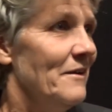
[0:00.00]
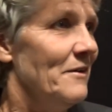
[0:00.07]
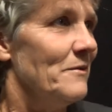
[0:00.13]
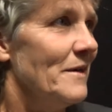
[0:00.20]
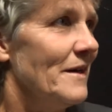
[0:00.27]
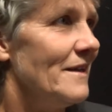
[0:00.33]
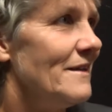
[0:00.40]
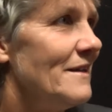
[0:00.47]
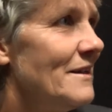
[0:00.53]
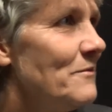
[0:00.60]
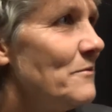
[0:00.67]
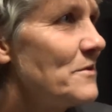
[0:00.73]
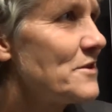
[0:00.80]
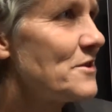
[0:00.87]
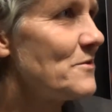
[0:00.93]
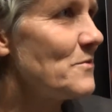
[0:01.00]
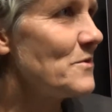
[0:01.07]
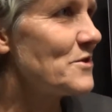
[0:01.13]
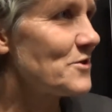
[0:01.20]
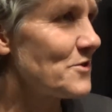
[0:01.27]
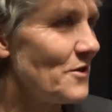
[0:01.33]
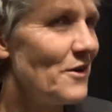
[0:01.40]
Well, we
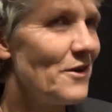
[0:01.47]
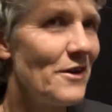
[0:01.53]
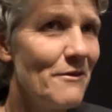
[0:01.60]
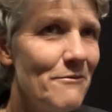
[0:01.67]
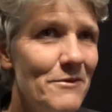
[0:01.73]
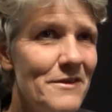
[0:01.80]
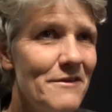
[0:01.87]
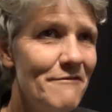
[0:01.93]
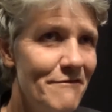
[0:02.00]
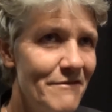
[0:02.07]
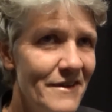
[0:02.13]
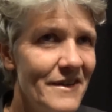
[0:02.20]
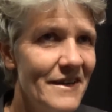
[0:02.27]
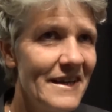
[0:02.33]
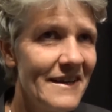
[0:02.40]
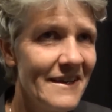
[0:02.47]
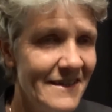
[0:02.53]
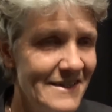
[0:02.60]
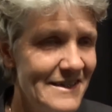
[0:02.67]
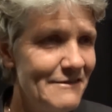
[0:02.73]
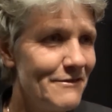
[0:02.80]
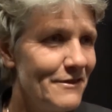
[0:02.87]
start off with a very
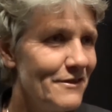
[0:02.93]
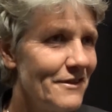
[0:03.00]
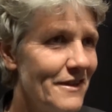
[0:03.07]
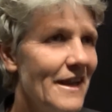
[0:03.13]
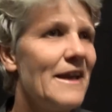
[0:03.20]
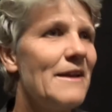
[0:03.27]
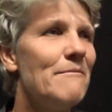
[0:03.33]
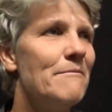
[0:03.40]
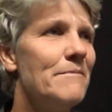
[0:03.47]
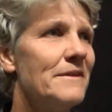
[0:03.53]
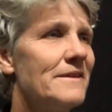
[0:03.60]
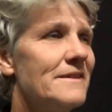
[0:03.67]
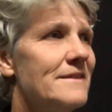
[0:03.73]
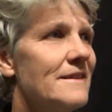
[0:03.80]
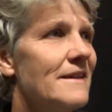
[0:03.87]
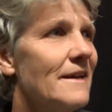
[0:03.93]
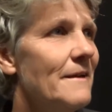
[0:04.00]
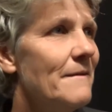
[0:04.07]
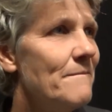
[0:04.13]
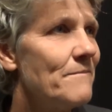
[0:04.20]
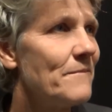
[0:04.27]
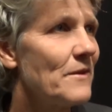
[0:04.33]
difficult game, but
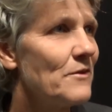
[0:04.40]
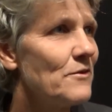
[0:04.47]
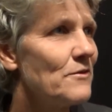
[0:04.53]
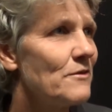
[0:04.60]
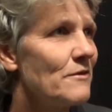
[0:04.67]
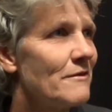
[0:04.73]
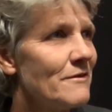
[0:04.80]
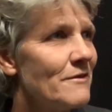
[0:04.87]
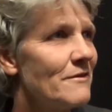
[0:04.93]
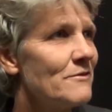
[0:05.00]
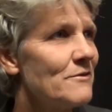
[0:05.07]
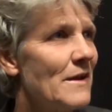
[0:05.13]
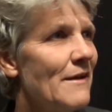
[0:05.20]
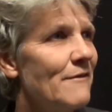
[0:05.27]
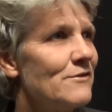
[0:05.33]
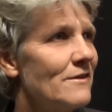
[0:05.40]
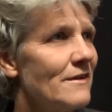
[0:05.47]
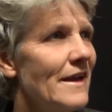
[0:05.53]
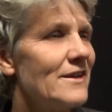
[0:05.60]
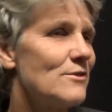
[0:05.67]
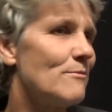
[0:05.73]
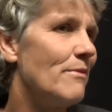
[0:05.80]
you have to
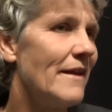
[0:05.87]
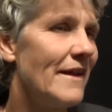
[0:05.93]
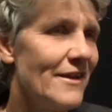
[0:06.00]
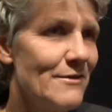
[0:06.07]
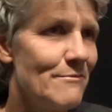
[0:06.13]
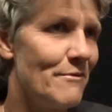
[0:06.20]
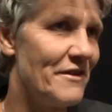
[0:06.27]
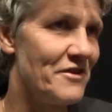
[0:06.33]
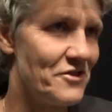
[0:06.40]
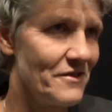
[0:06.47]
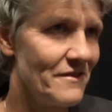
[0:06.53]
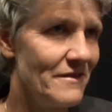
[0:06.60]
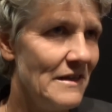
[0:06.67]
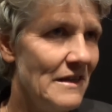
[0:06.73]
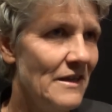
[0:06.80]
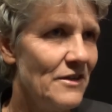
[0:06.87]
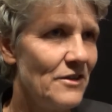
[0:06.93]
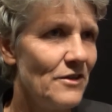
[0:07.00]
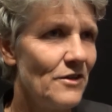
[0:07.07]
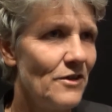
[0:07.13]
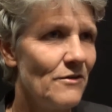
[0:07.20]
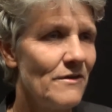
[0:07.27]
like to play under pressure.
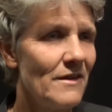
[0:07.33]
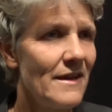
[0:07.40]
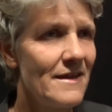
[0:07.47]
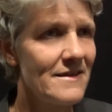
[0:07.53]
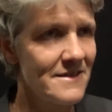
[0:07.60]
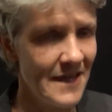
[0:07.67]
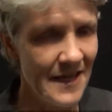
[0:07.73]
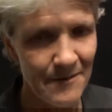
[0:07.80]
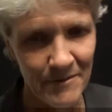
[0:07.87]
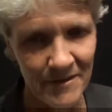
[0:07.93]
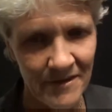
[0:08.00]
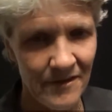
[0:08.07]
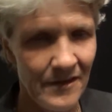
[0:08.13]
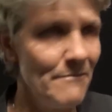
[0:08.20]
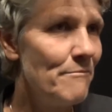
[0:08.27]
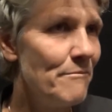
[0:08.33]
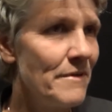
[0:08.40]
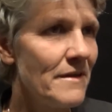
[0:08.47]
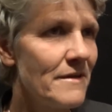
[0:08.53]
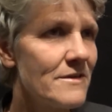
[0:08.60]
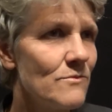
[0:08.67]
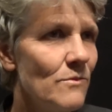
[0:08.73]
You know, the last game in the
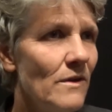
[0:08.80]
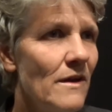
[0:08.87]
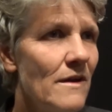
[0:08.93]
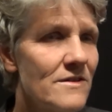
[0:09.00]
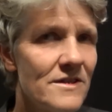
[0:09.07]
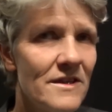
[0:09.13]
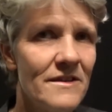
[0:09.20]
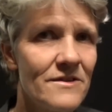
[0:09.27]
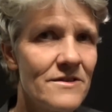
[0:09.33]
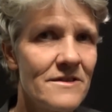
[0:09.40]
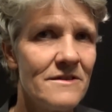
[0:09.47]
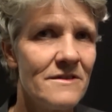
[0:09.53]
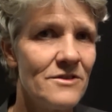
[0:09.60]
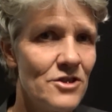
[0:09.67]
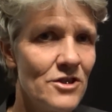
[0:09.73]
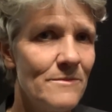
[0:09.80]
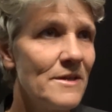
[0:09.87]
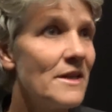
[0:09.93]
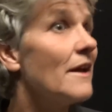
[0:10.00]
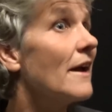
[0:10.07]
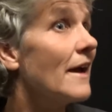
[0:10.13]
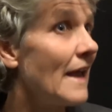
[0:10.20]
Olympics, we lost against
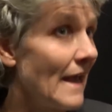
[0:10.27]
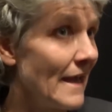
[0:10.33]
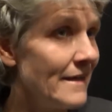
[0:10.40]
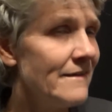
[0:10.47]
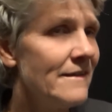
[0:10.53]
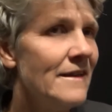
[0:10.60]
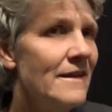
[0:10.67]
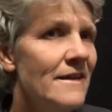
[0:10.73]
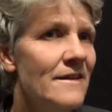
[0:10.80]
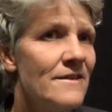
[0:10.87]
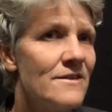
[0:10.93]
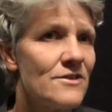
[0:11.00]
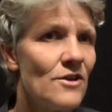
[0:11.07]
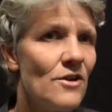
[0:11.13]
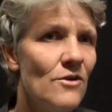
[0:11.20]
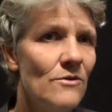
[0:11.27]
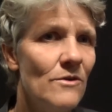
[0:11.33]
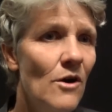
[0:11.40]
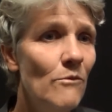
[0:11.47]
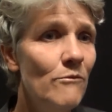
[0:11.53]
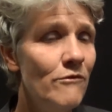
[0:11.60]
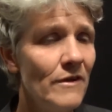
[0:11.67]
Germany again. So
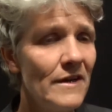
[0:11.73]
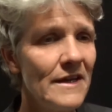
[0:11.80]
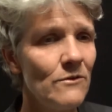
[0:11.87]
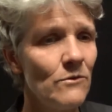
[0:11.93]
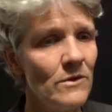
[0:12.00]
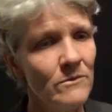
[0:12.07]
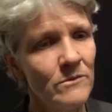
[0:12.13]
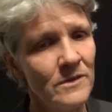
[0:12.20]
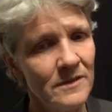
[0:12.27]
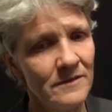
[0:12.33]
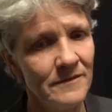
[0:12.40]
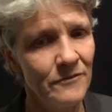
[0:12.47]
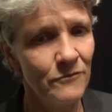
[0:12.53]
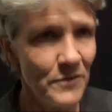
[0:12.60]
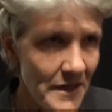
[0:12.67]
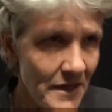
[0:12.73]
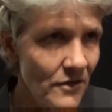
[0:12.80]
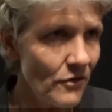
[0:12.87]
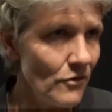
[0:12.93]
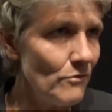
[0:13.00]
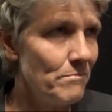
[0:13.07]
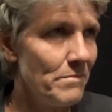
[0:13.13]
hopefully we will
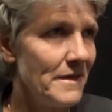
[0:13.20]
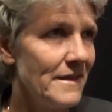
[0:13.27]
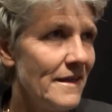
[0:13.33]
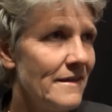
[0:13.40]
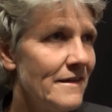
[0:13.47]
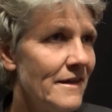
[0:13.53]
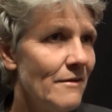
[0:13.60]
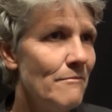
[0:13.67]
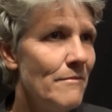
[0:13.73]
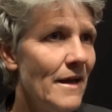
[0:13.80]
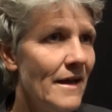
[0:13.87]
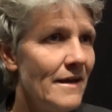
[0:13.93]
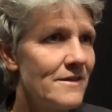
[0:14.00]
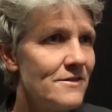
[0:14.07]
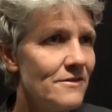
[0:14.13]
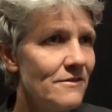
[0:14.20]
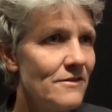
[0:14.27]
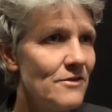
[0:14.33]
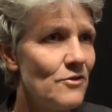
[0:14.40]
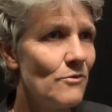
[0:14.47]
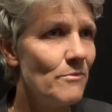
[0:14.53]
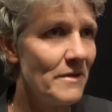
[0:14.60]
regroup and come back to
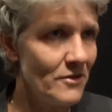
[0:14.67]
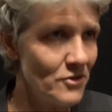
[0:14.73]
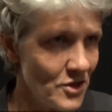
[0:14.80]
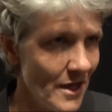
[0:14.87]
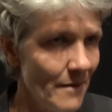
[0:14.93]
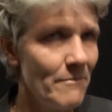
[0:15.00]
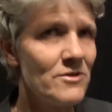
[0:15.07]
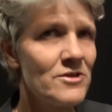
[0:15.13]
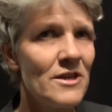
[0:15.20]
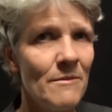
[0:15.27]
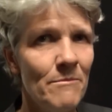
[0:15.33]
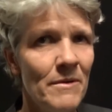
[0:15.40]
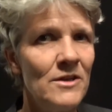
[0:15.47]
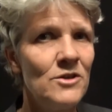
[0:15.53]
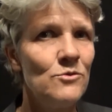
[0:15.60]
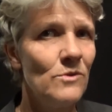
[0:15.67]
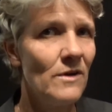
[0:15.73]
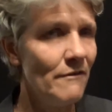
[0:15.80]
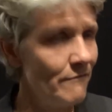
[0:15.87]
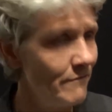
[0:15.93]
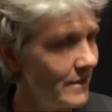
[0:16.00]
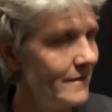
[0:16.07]
the European Championship and do
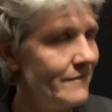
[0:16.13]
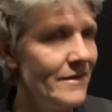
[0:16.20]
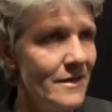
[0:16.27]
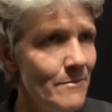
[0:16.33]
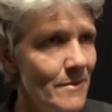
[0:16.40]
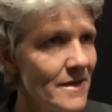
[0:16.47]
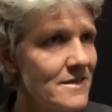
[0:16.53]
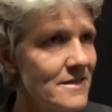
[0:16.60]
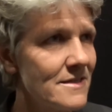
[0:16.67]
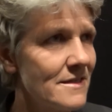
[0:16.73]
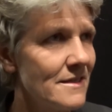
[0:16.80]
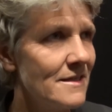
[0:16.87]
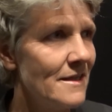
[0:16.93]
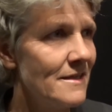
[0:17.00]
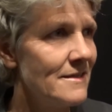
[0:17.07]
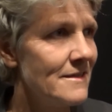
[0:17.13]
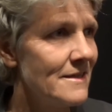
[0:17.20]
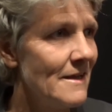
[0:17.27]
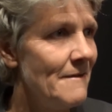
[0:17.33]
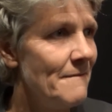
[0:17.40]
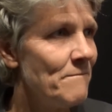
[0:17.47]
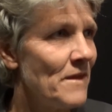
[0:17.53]
our very, very best
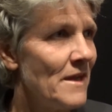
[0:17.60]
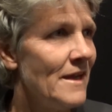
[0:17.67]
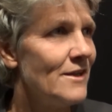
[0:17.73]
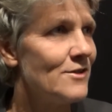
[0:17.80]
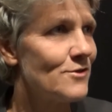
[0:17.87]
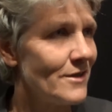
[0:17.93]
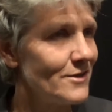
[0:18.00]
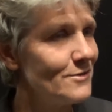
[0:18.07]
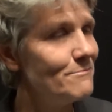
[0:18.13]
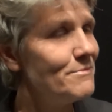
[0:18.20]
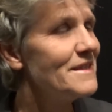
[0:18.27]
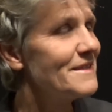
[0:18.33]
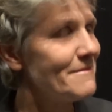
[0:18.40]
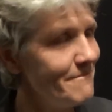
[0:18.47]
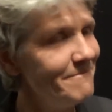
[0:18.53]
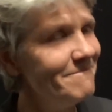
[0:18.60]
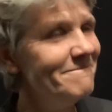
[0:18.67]
and try to beat them.